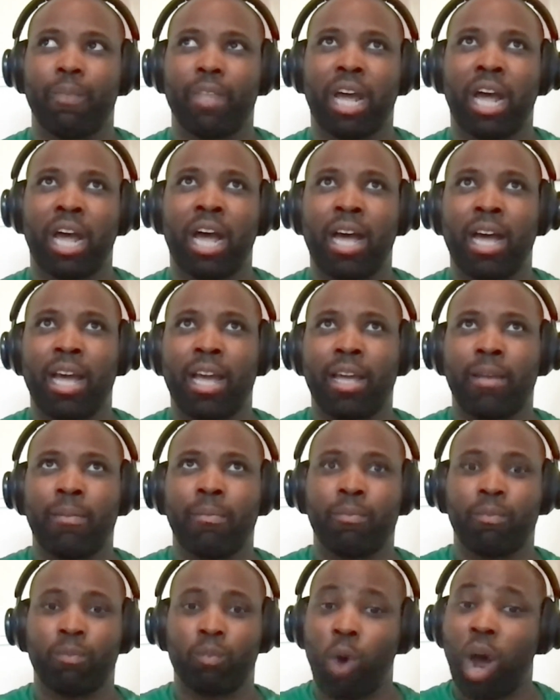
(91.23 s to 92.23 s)

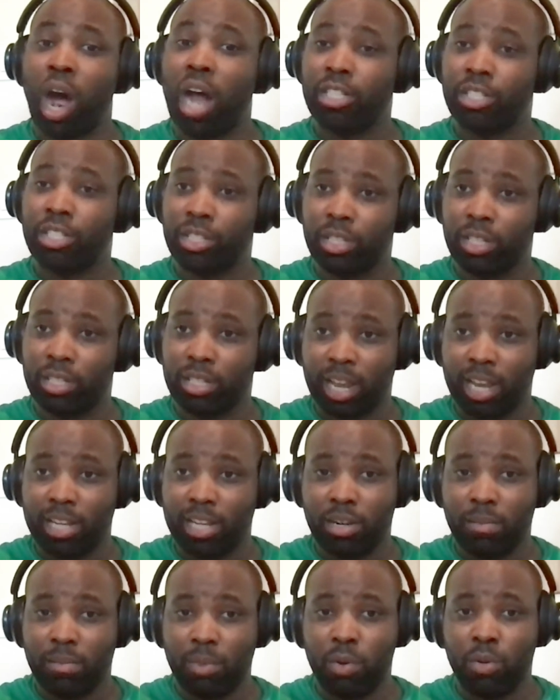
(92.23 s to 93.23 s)
I watched the
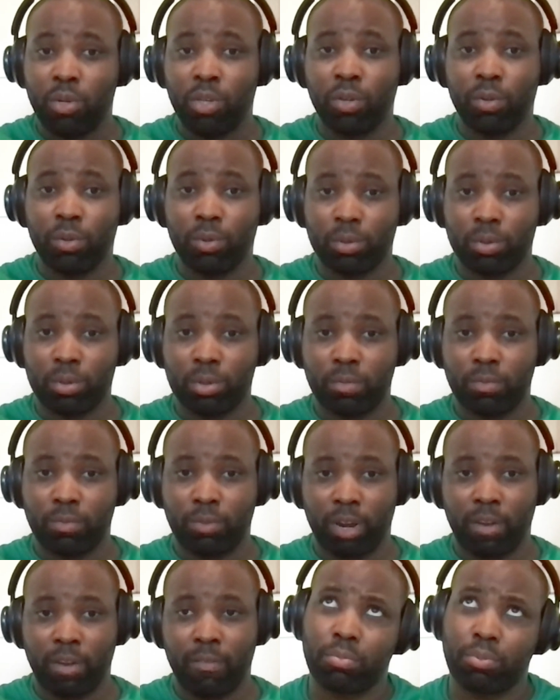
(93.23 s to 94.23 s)
testimonials
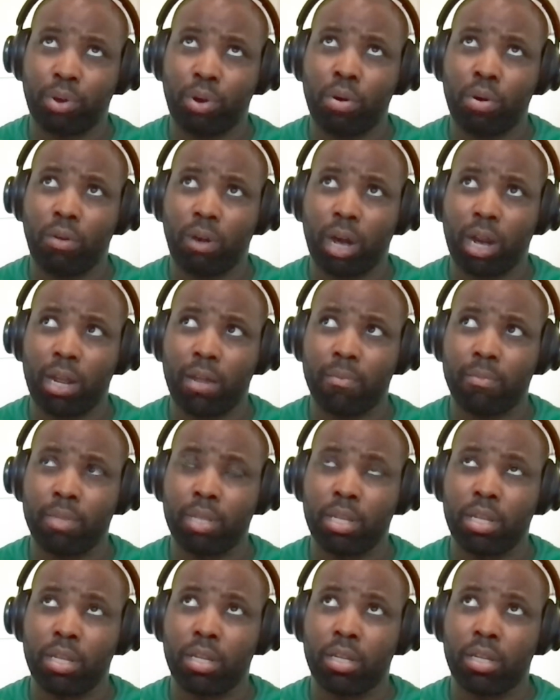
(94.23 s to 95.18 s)
of program